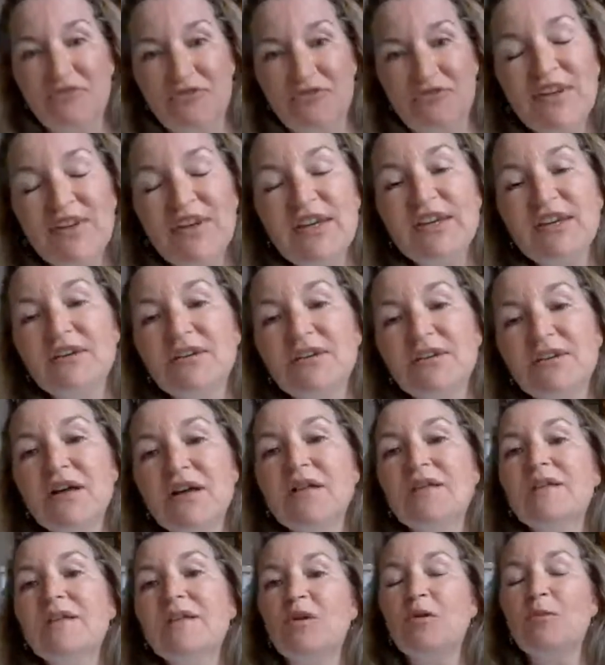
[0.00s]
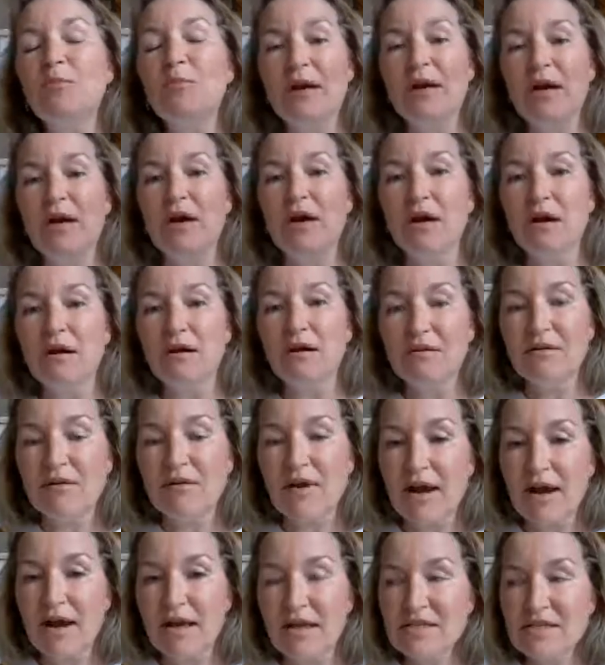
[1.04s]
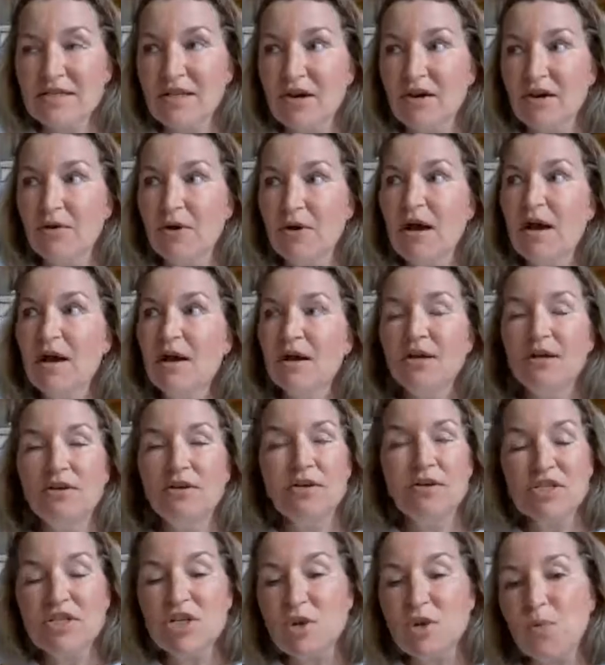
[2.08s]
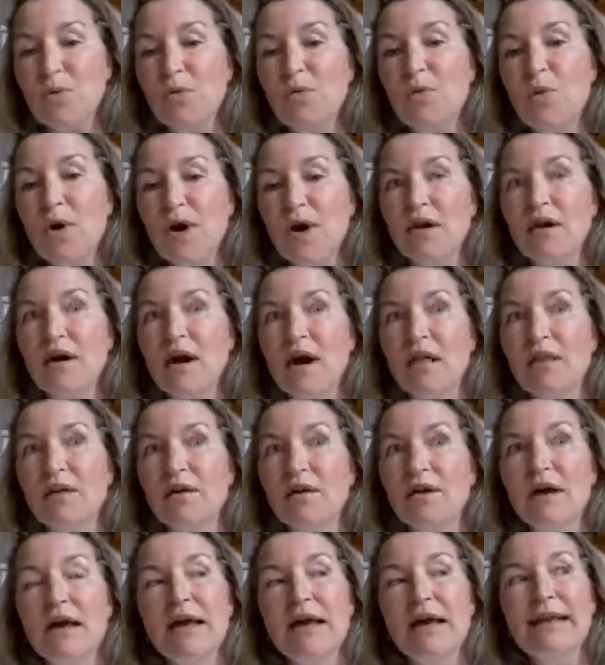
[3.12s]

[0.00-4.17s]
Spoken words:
feel a little bigger, right? So you stick with one color.